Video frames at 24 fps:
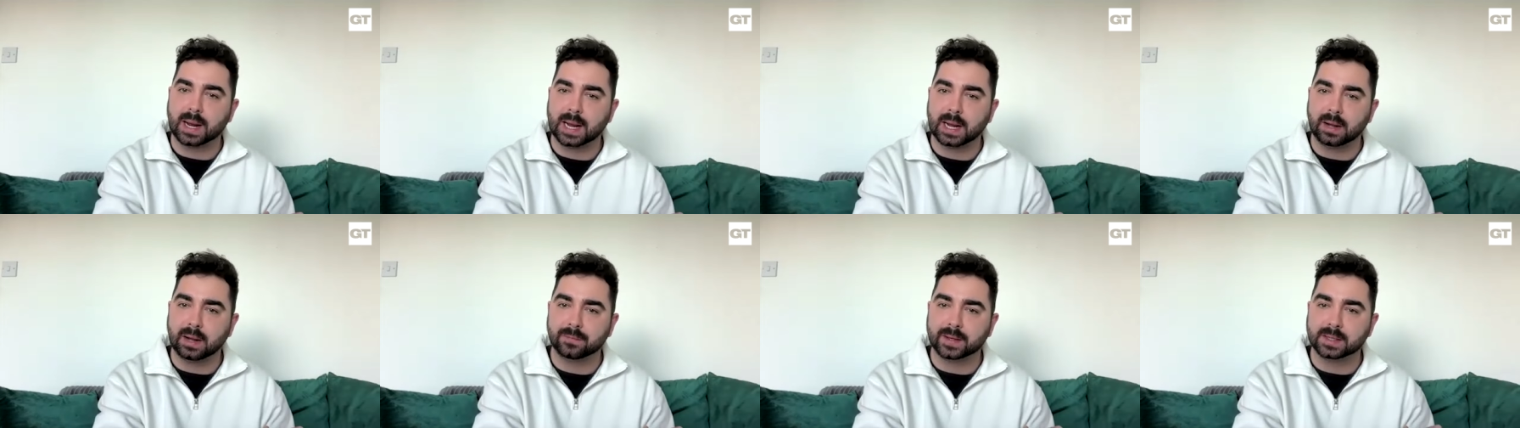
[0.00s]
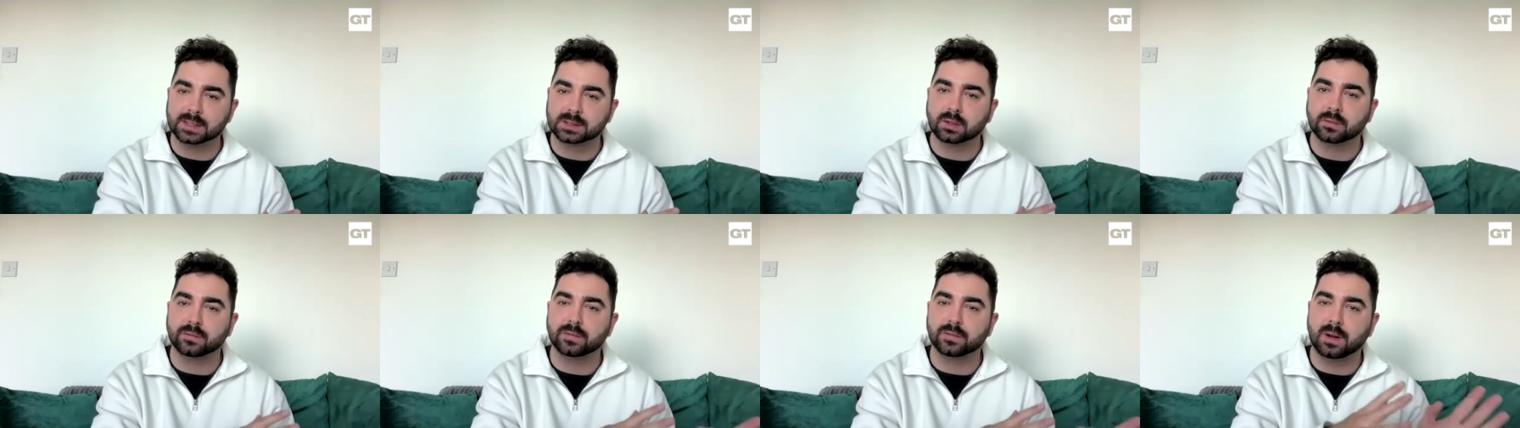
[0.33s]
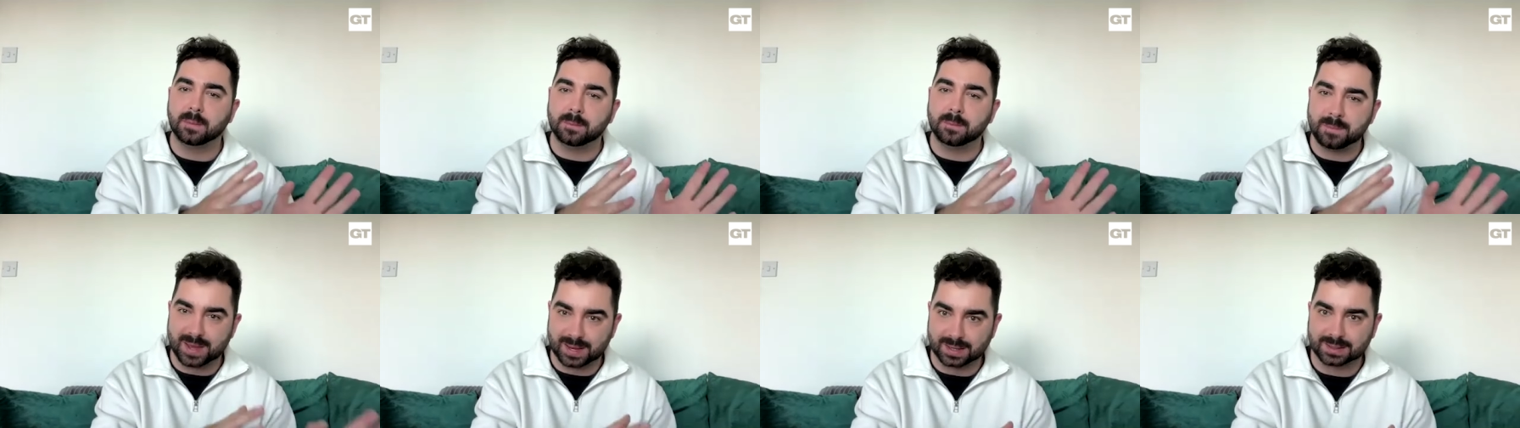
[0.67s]
how there's often
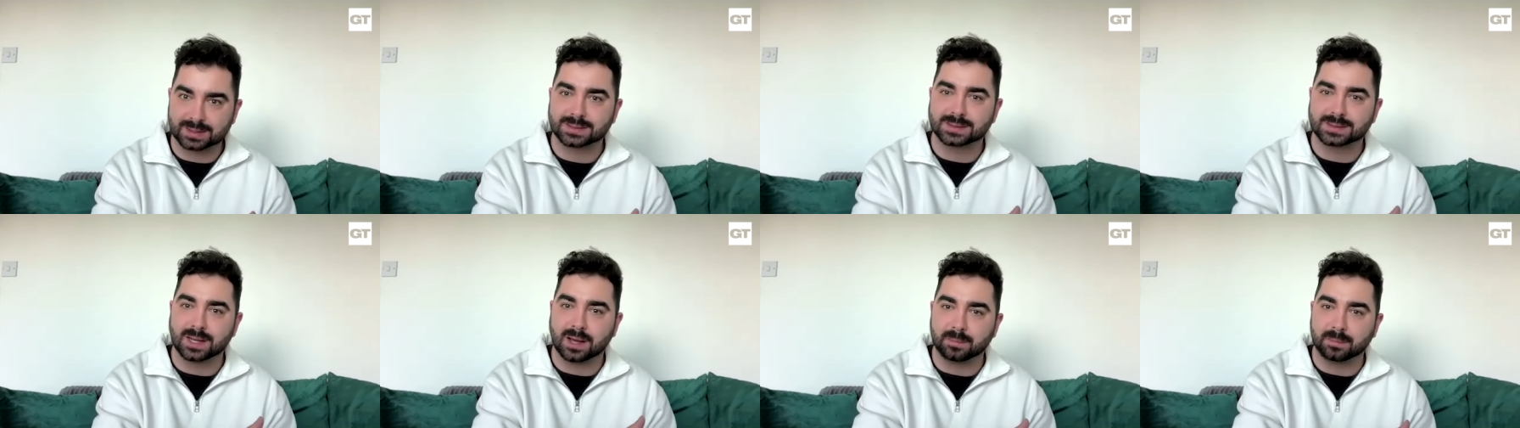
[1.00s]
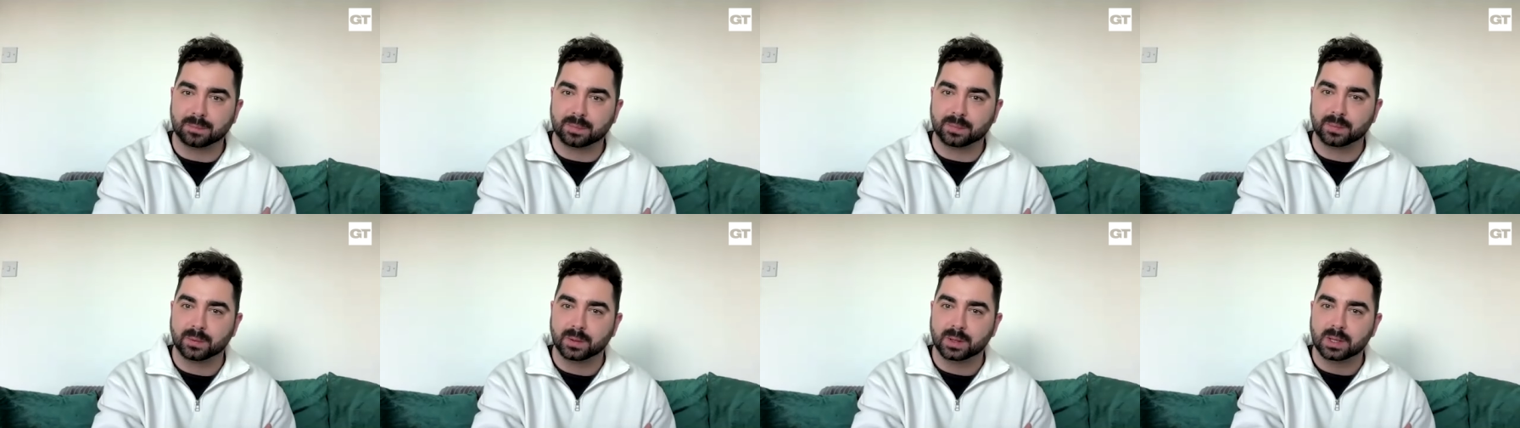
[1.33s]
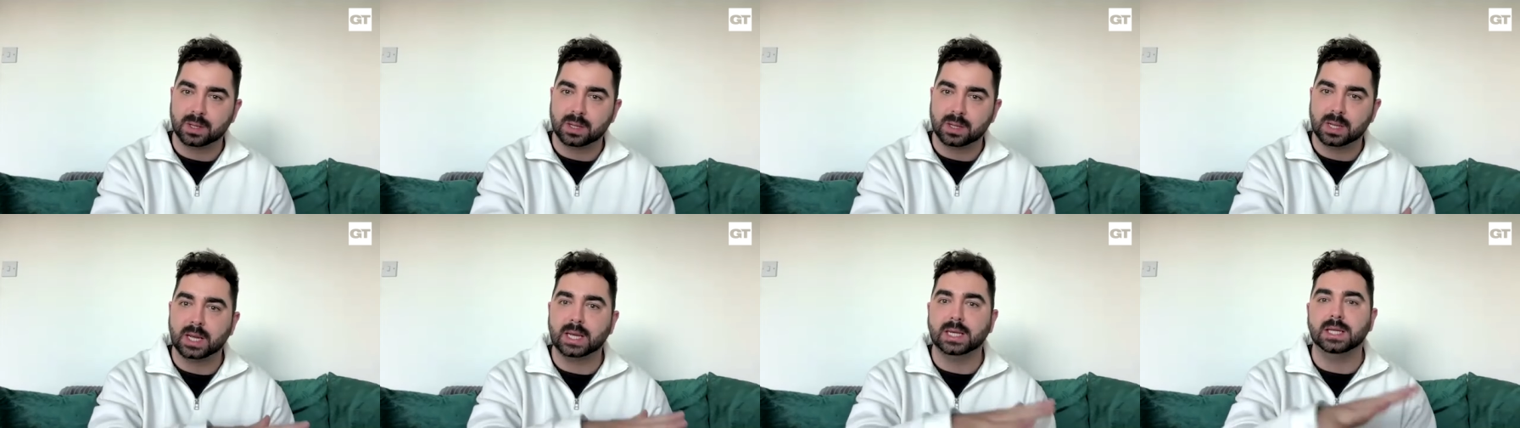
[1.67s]
a mix-up
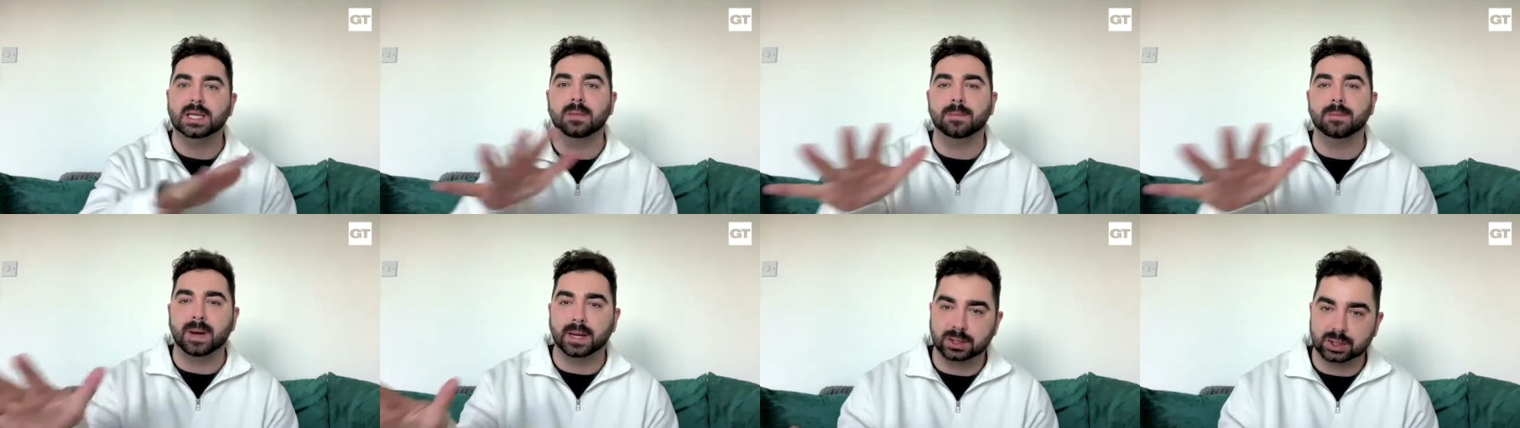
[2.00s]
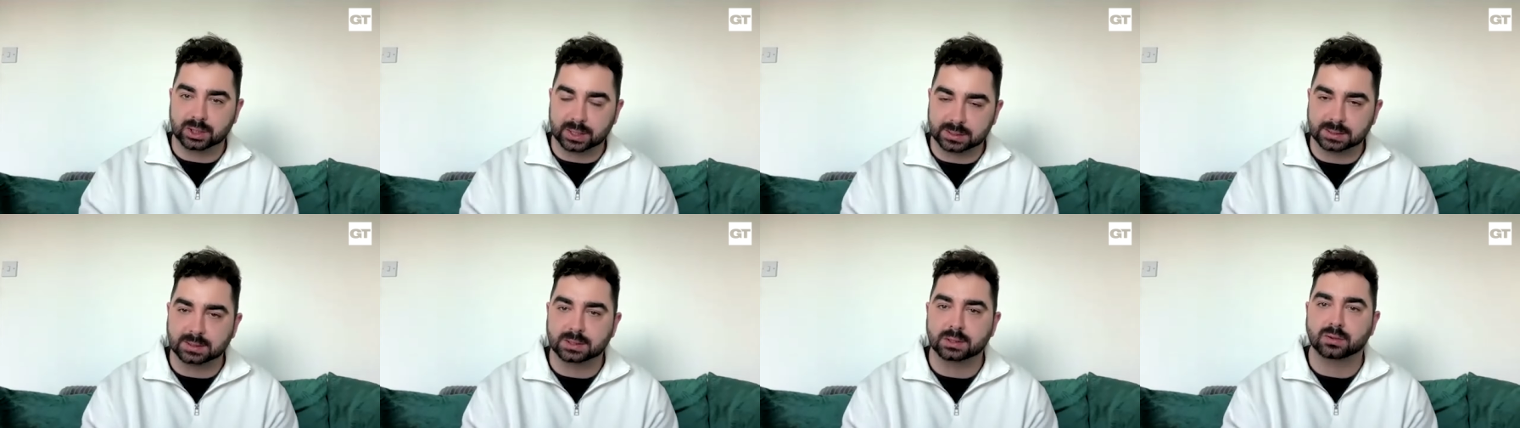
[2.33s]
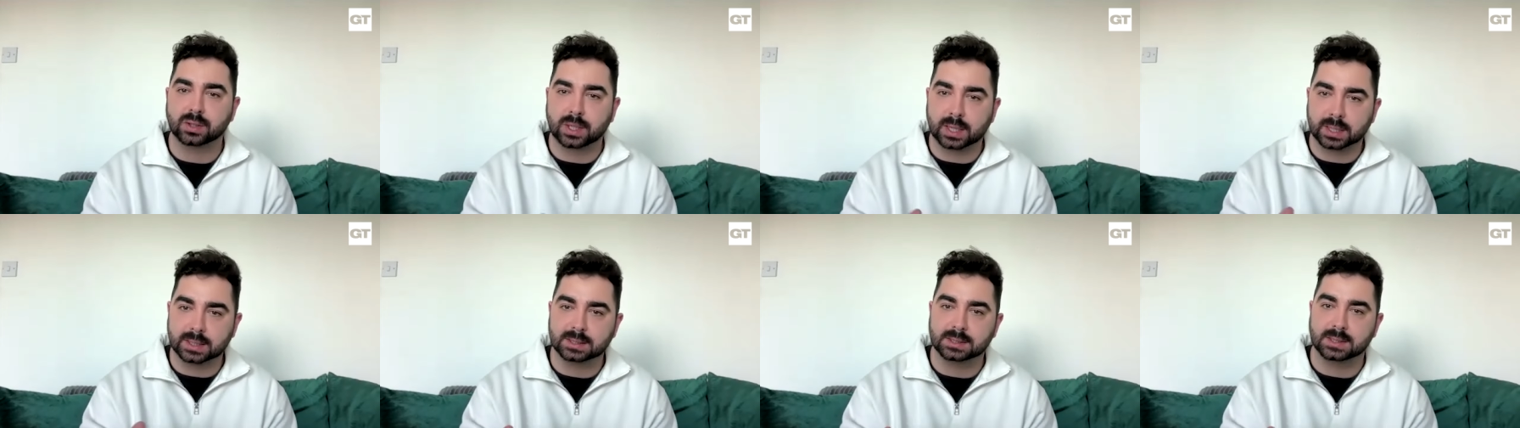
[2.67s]
in the Manchester
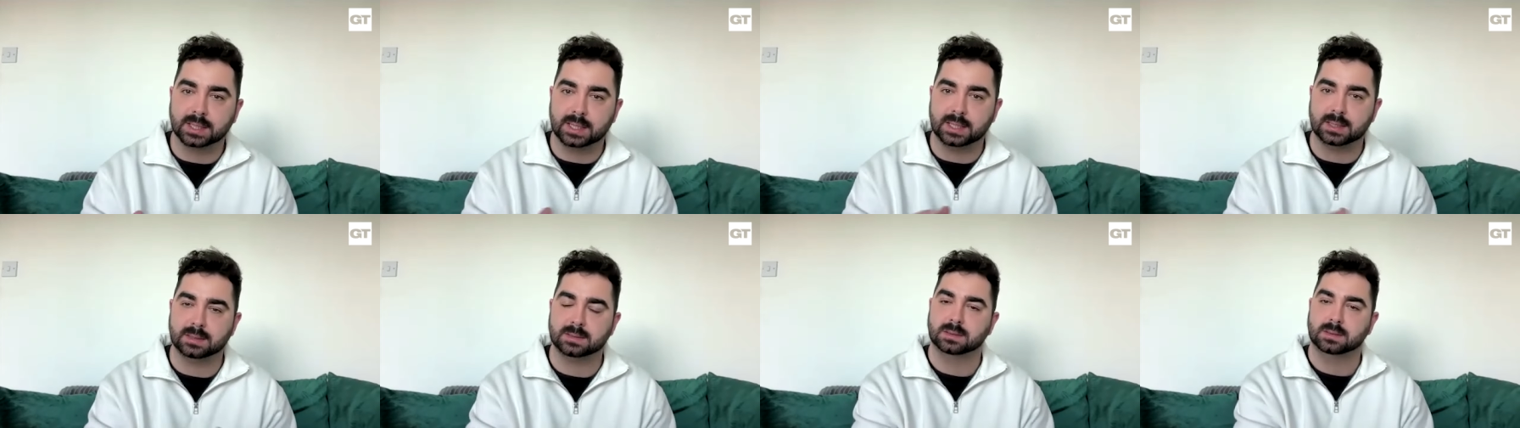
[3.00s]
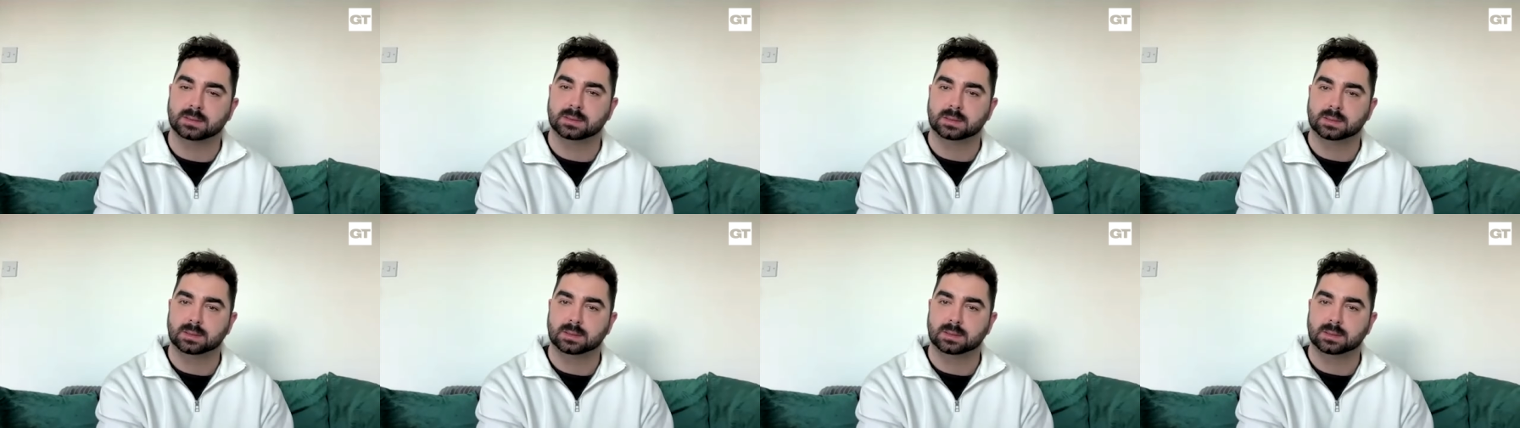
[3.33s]
drag scene.